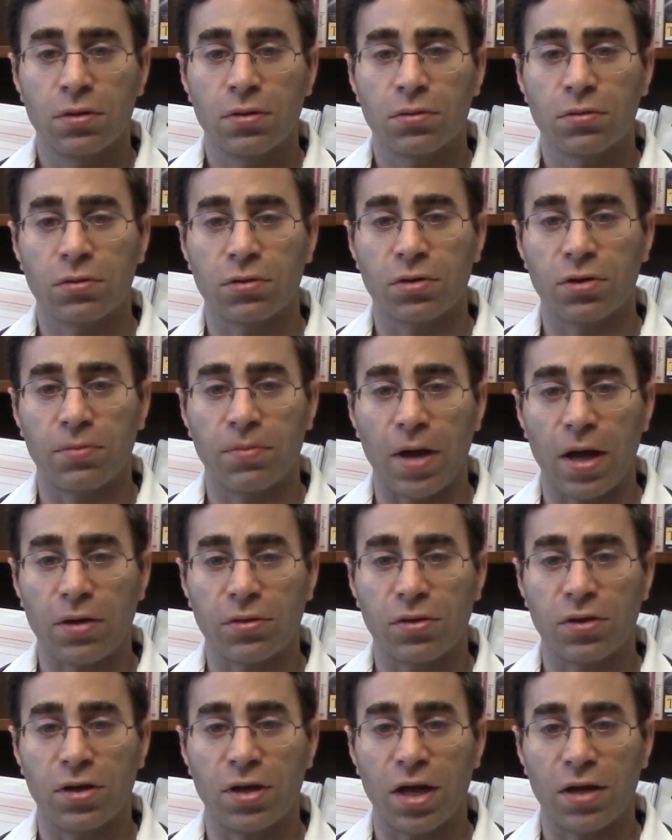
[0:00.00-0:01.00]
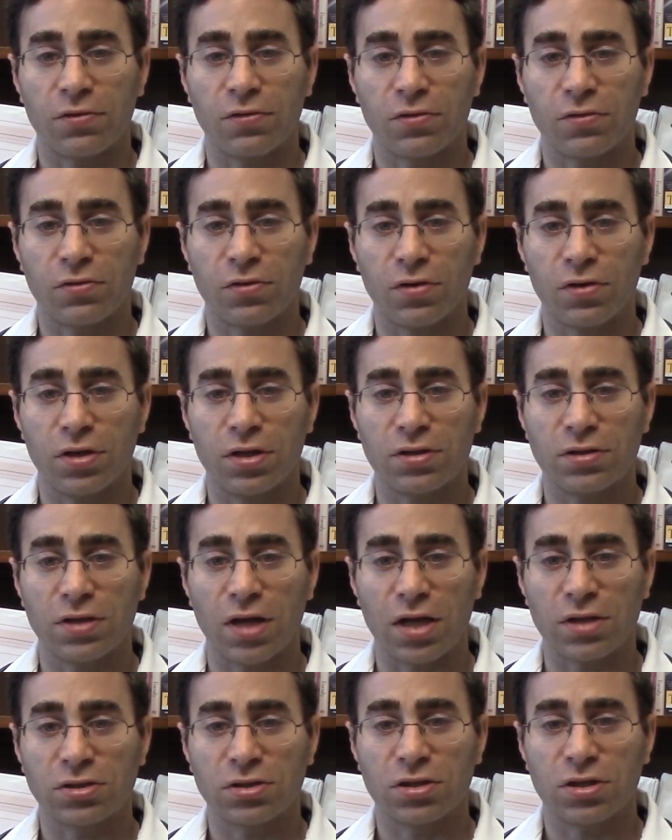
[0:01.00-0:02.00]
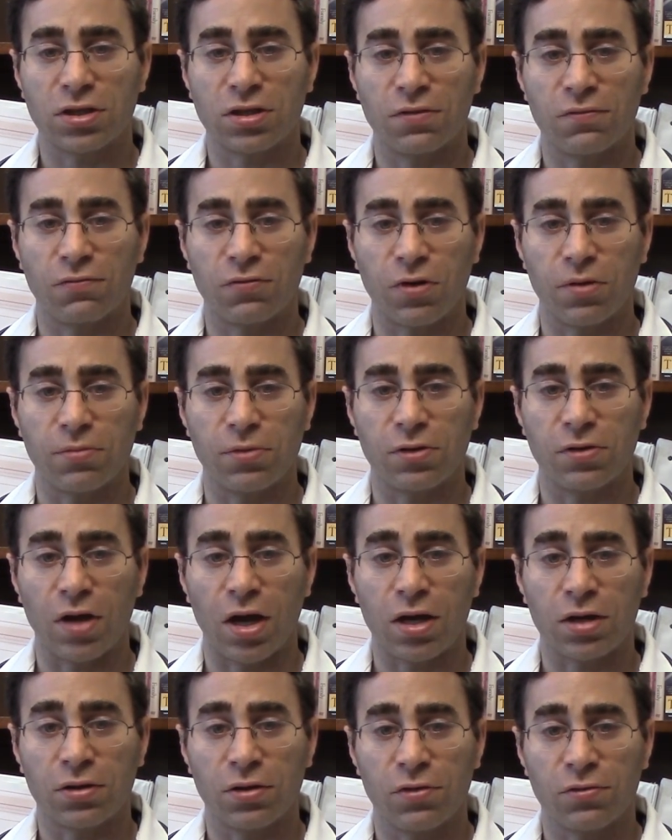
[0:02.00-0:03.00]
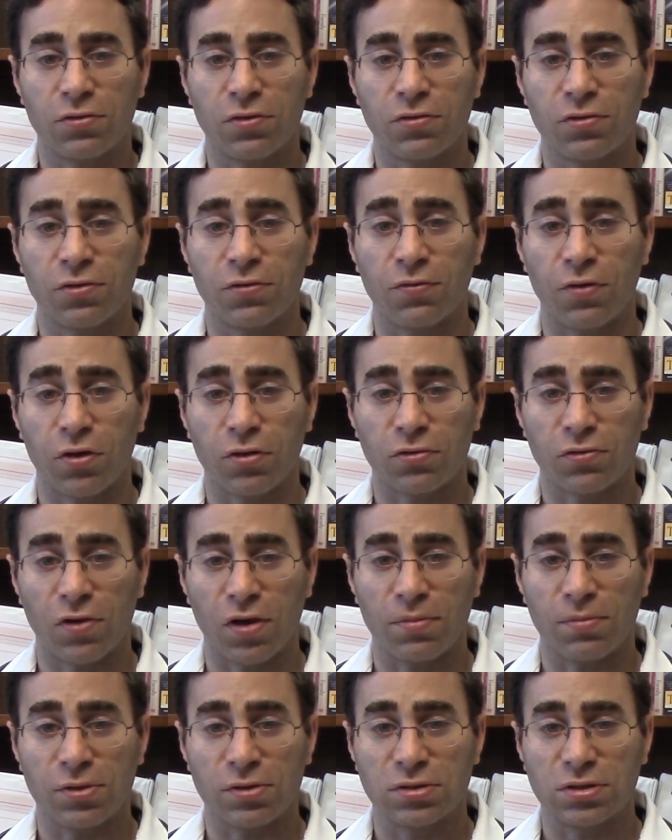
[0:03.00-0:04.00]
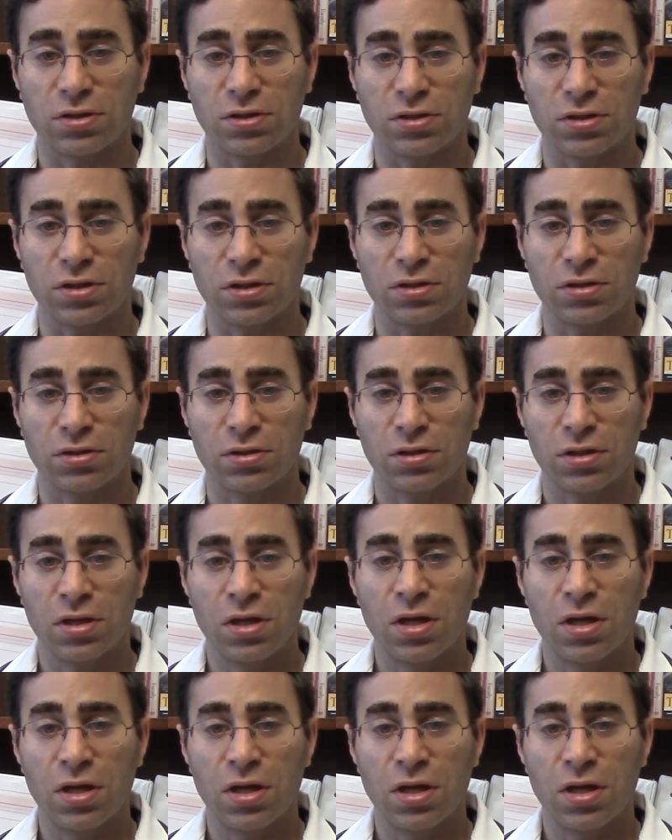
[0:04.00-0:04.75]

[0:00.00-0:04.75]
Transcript: learn about the necessary tests to confirm the diagnosis of Alzheimer's disease,